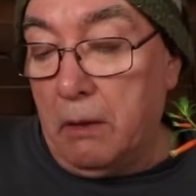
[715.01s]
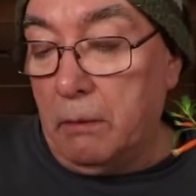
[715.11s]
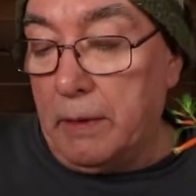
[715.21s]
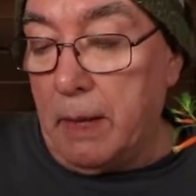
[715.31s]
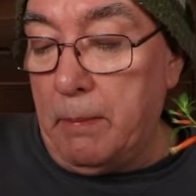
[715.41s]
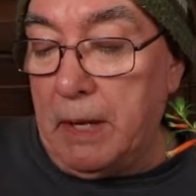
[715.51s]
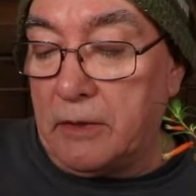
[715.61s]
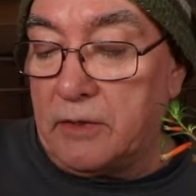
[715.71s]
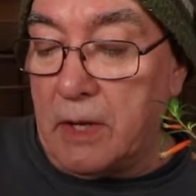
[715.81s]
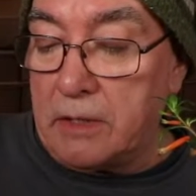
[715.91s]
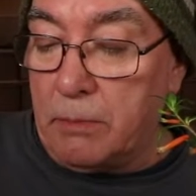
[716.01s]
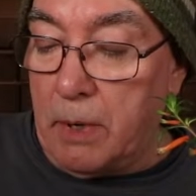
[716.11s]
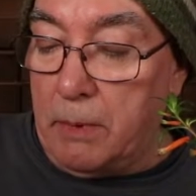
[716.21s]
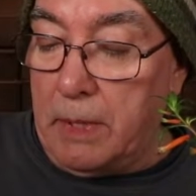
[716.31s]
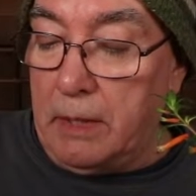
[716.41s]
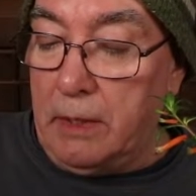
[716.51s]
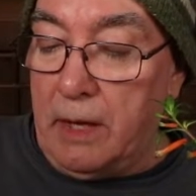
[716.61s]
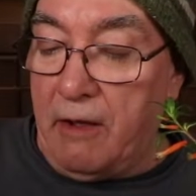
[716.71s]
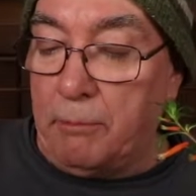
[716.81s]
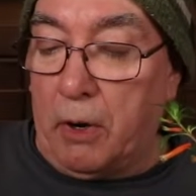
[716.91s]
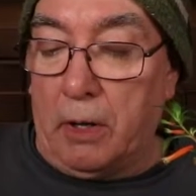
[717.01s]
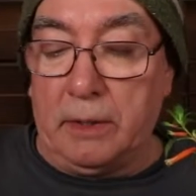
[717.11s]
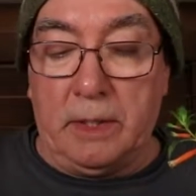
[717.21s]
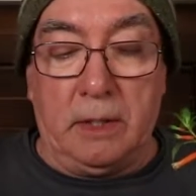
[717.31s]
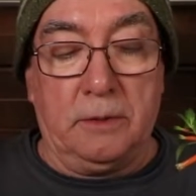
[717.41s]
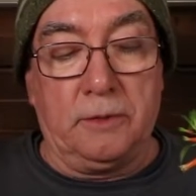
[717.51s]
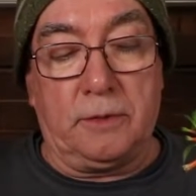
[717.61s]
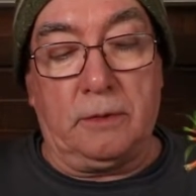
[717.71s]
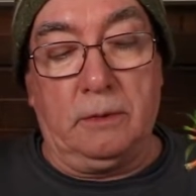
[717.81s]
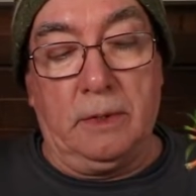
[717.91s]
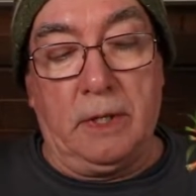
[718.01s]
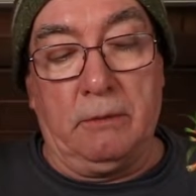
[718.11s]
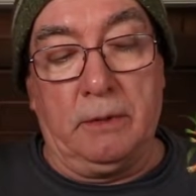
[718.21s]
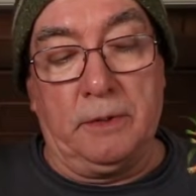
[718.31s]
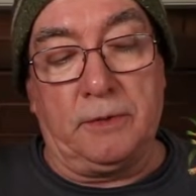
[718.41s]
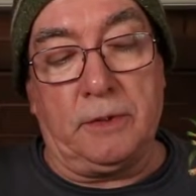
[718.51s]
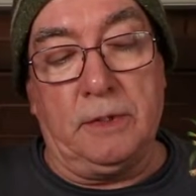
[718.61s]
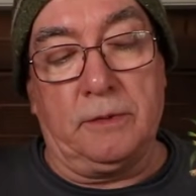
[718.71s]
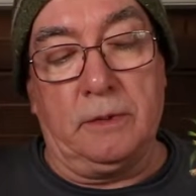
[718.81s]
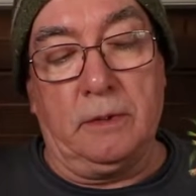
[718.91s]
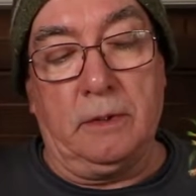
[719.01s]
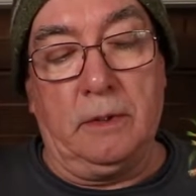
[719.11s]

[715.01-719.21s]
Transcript: well, that makes sense. Maybe they didn't have pollinators later in the season.